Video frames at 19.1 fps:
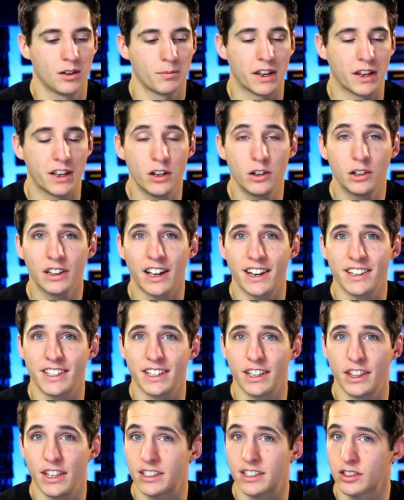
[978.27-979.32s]
By
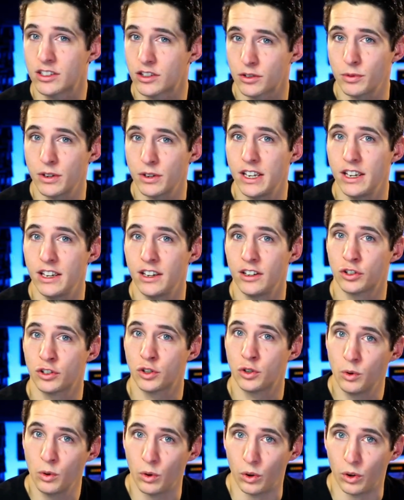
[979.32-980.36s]
utilizing these 3
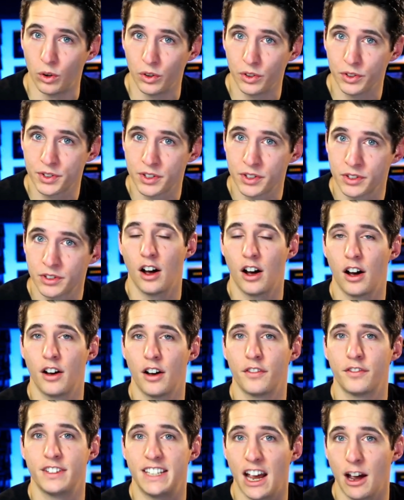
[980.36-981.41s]
tools
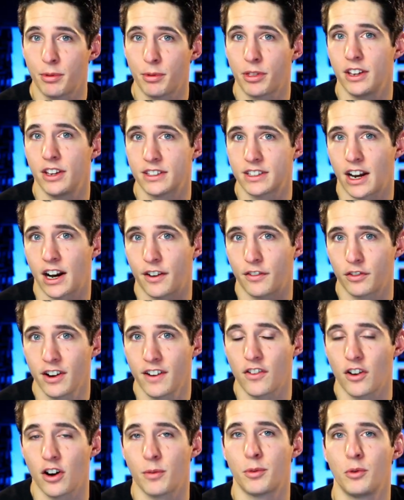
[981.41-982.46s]
of depth inside of
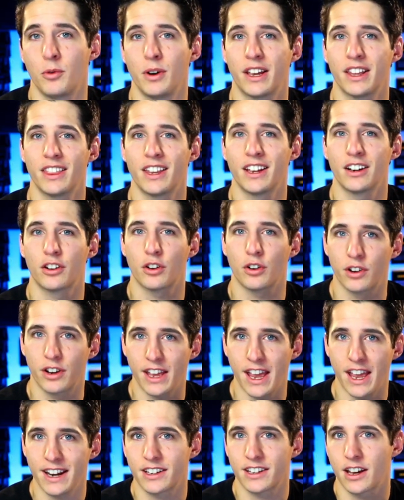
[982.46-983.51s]
reverb, we can then
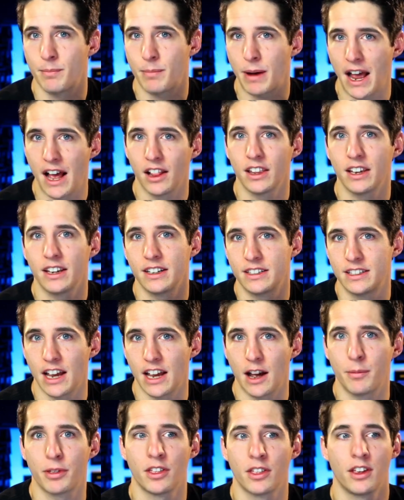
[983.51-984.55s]
create compelling
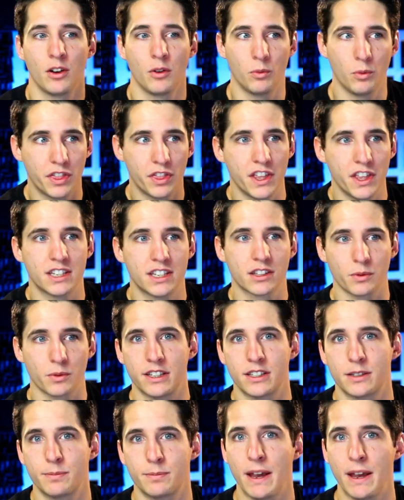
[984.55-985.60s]
depth with these 3
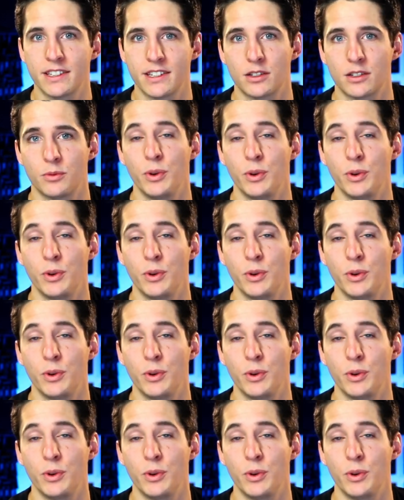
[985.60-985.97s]
spaces.